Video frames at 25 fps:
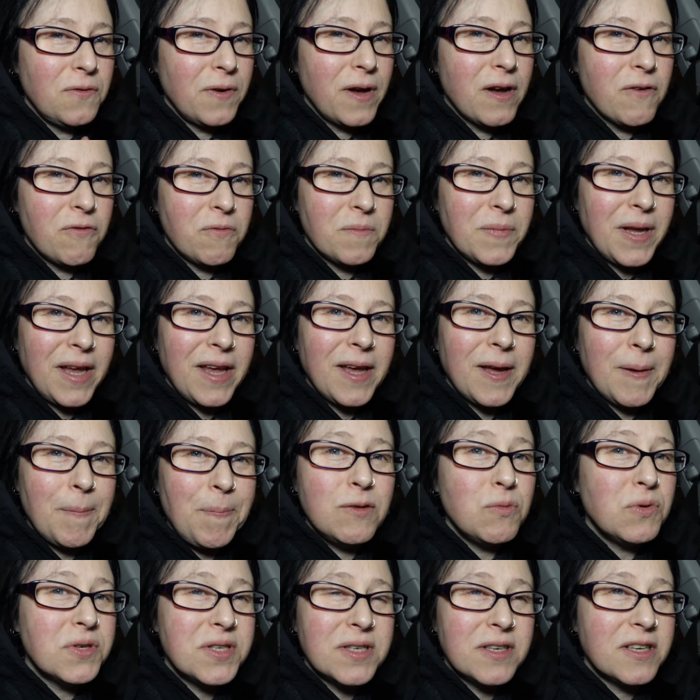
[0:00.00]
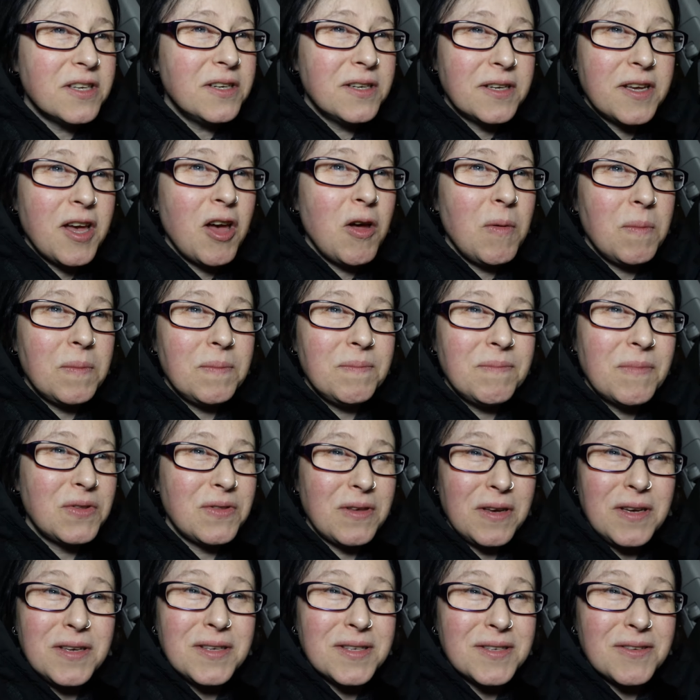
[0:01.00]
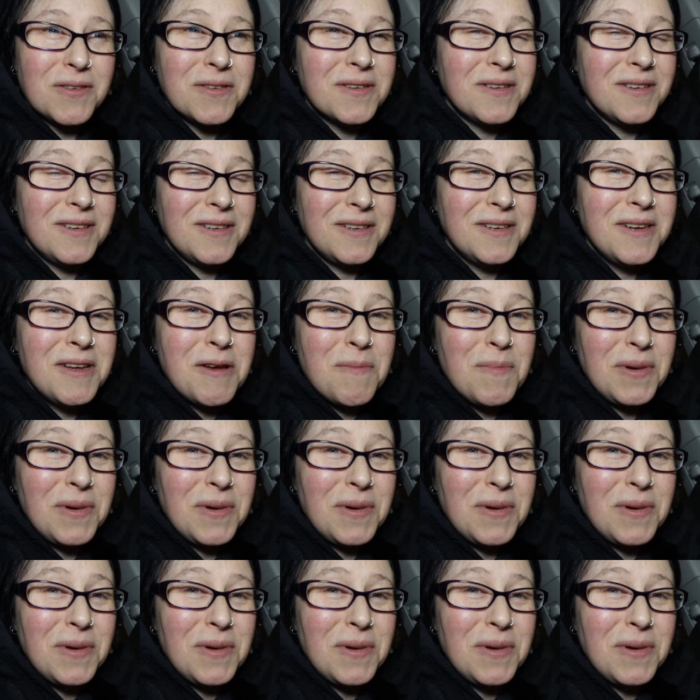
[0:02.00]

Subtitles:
far from here. He wasn't going to come with us on our